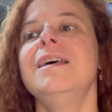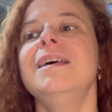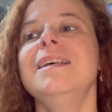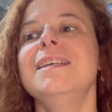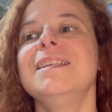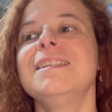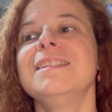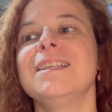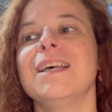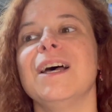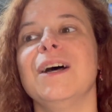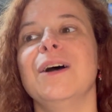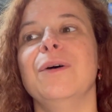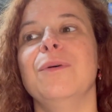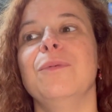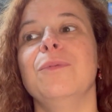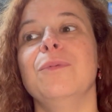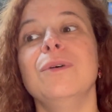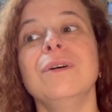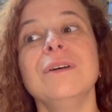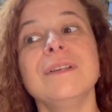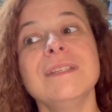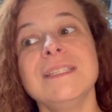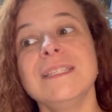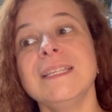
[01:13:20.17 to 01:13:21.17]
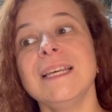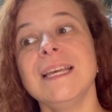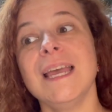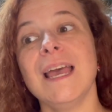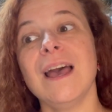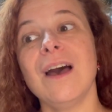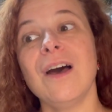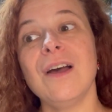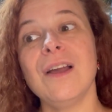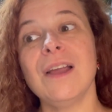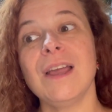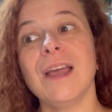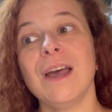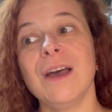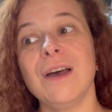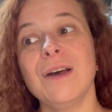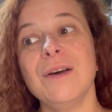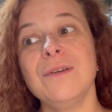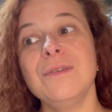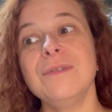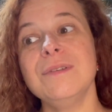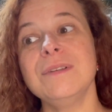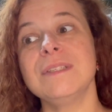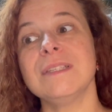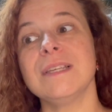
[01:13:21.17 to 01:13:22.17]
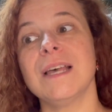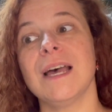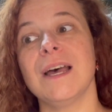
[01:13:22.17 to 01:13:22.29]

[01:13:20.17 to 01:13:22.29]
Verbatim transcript: So we'll see how it goes.